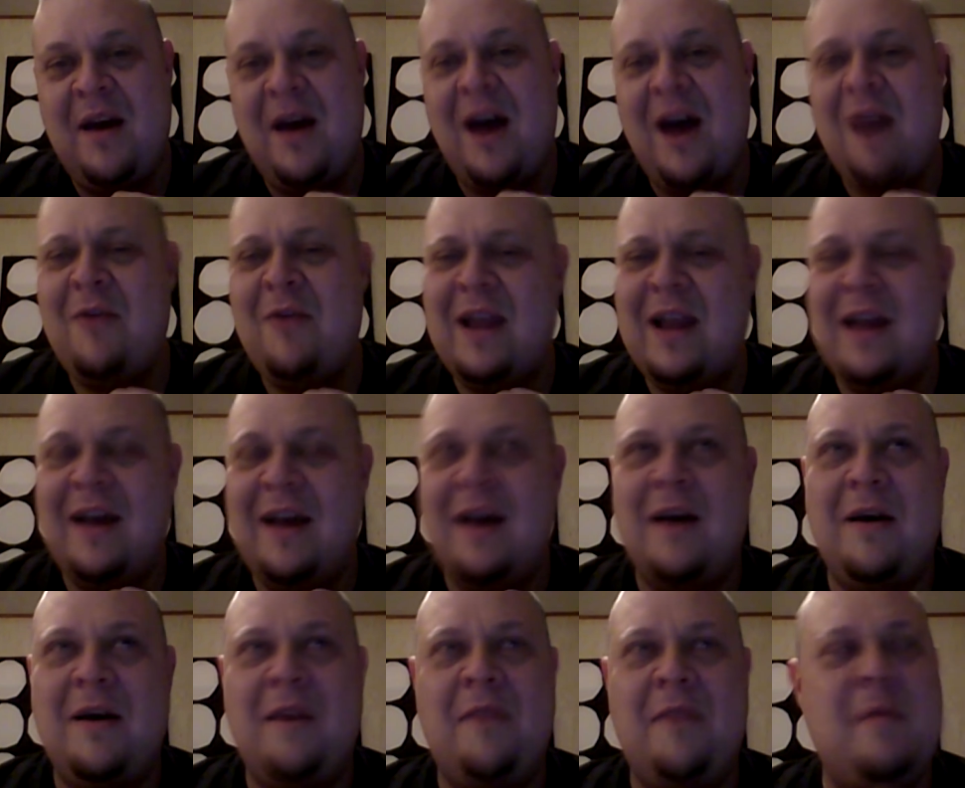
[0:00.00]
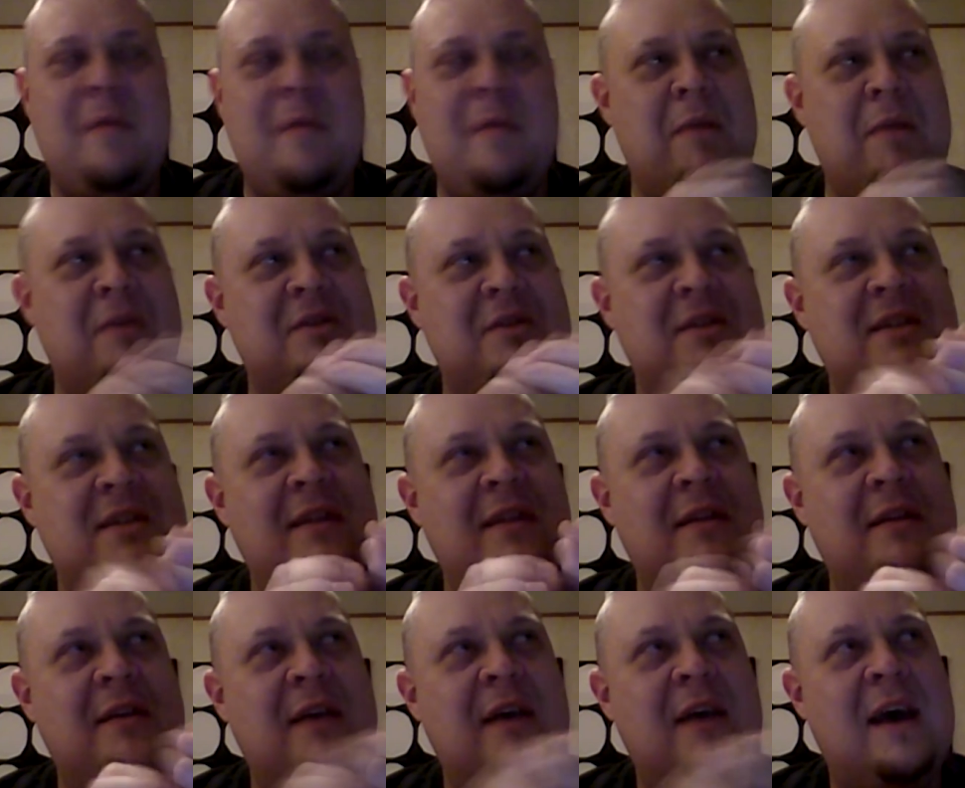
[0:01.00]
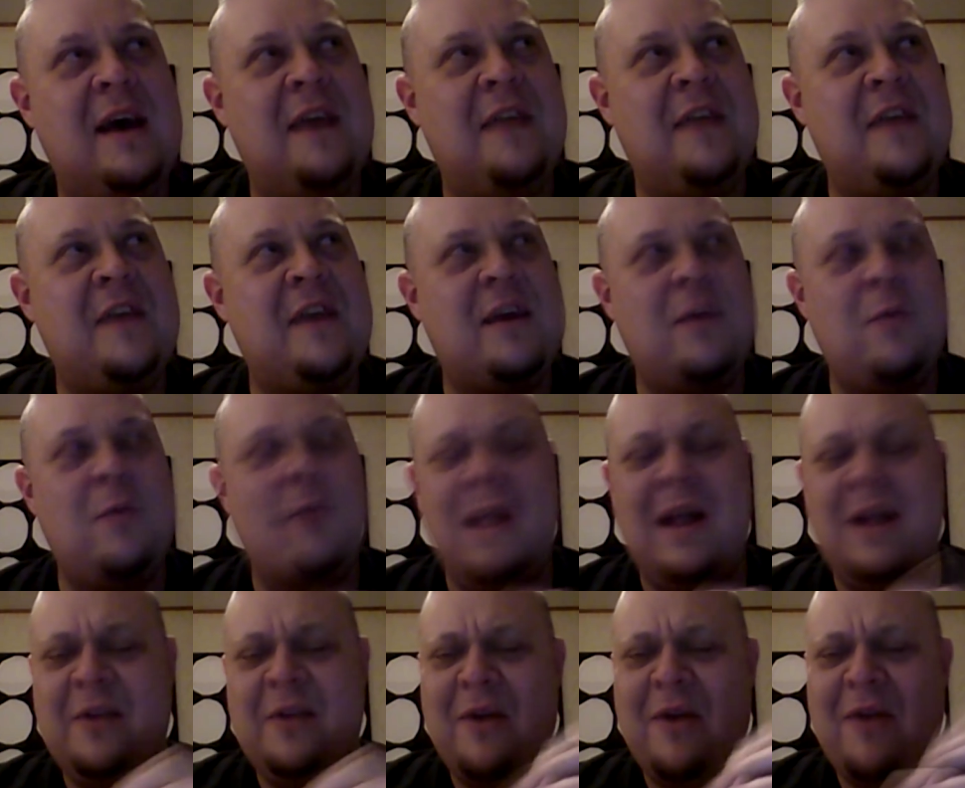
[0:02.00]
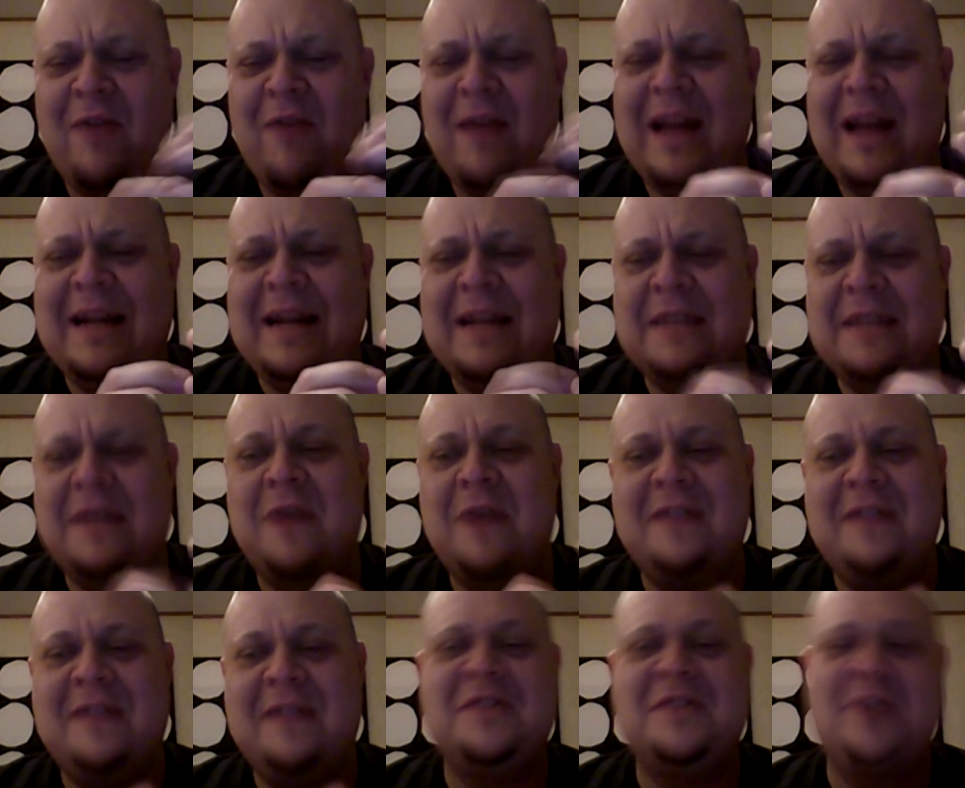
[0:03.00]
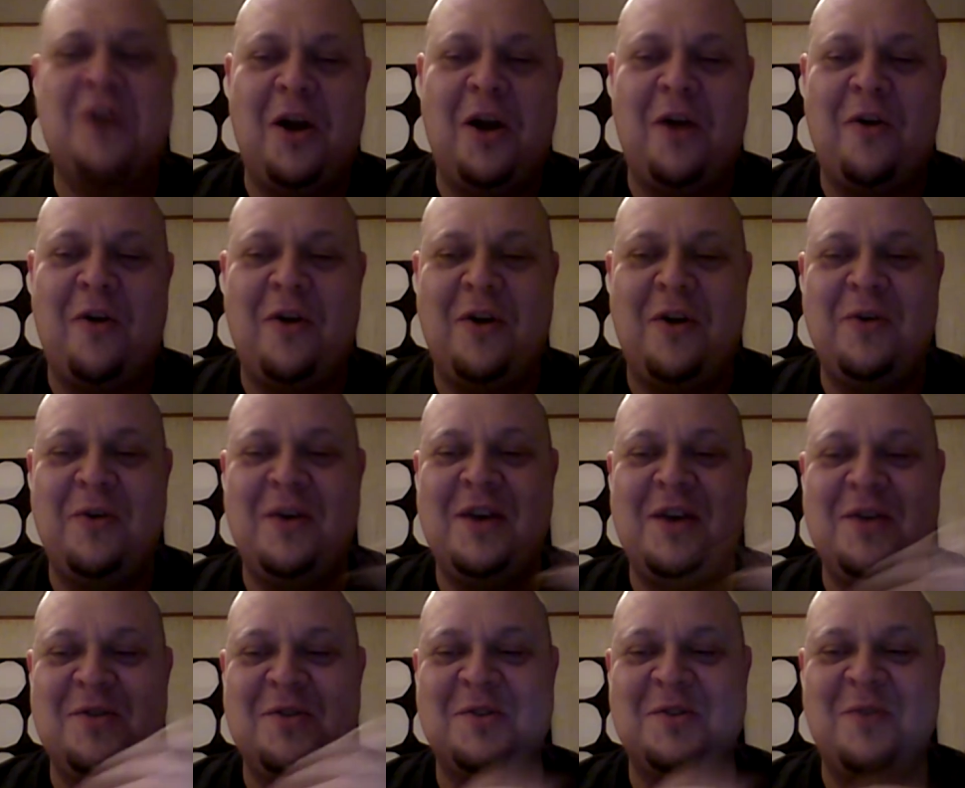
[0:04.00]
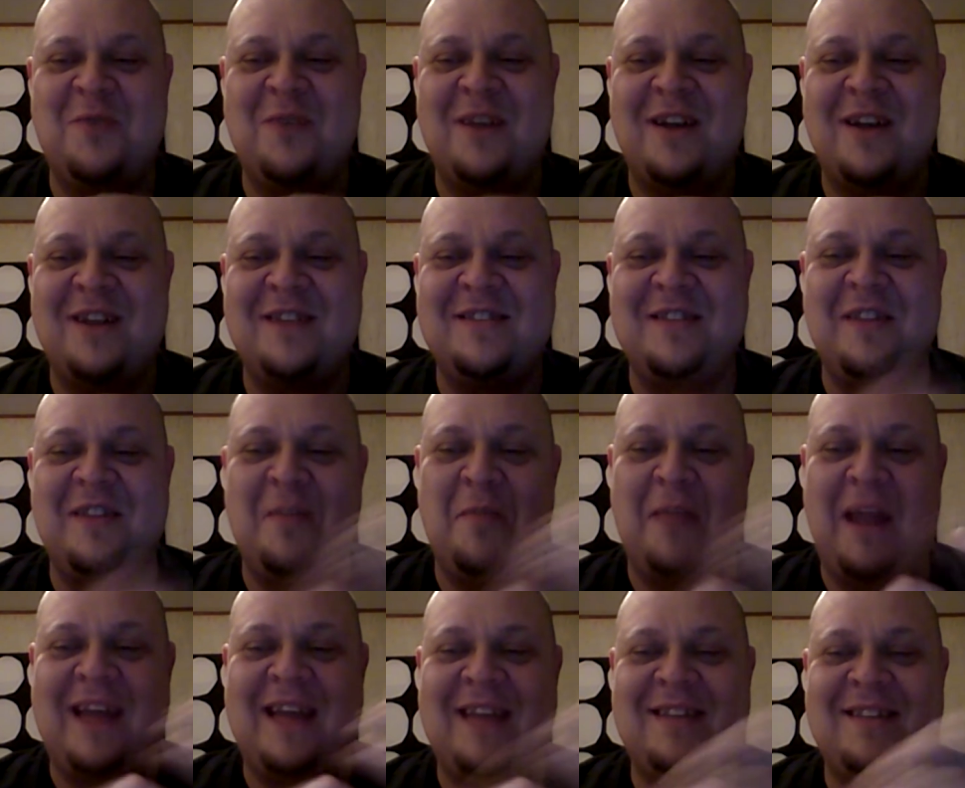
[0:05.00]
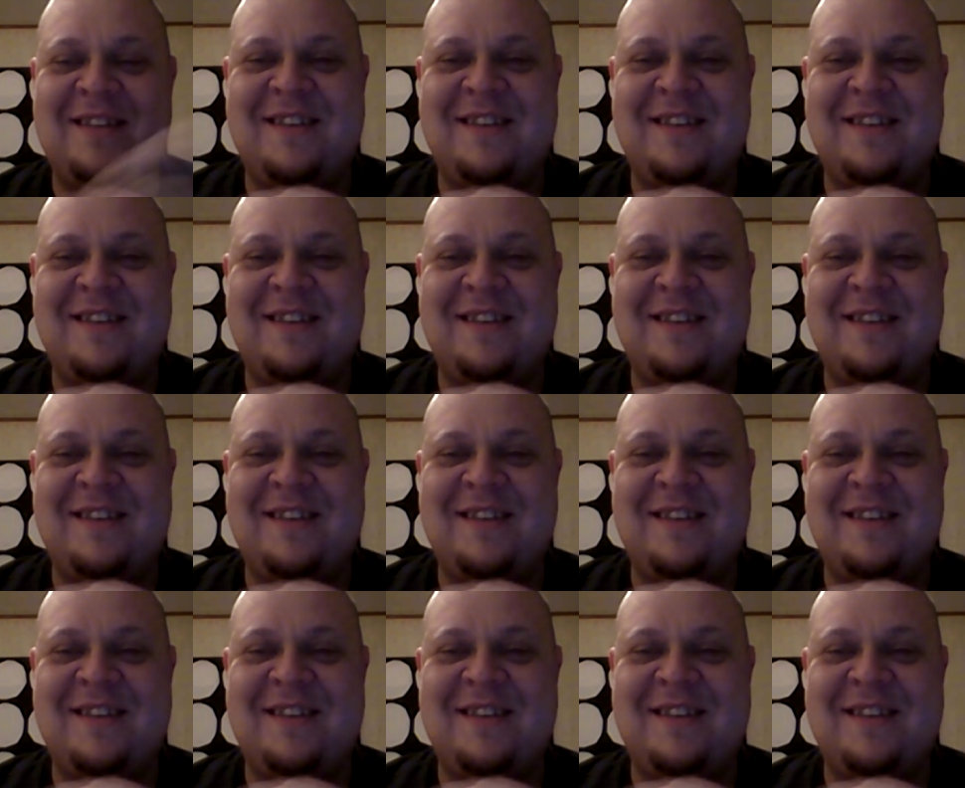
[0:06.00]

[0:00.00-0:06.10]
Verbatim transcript: I really I, I, remember sitting and thinking, well, do I really need to add this color or do I use the ones in the palette?